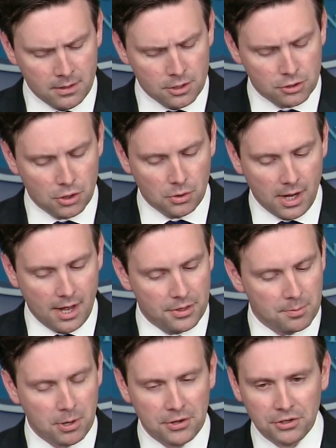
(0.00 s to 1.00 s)
So
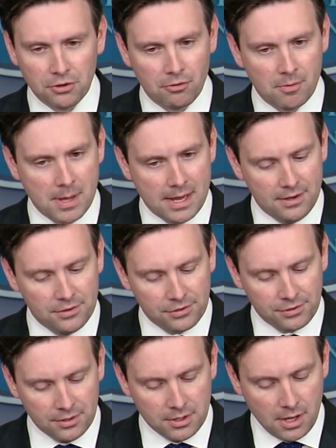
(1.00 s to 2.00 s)
the president
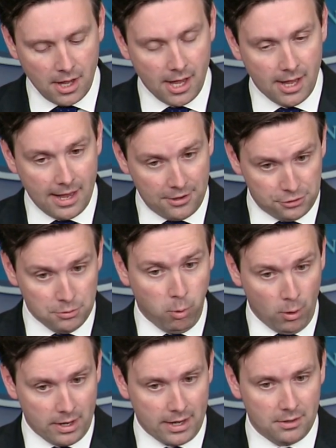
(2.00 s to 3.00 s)
remains, as you
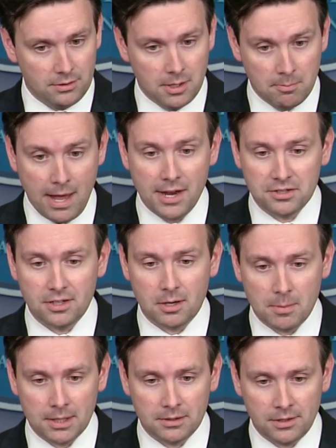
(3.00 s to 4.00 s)
pointed out, passionate
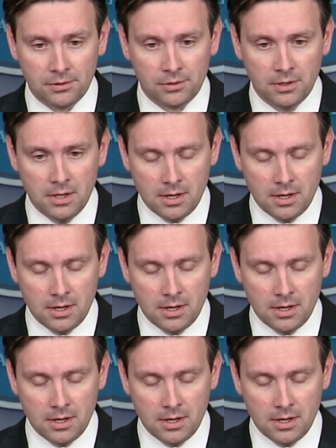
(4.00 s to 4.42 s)
about this,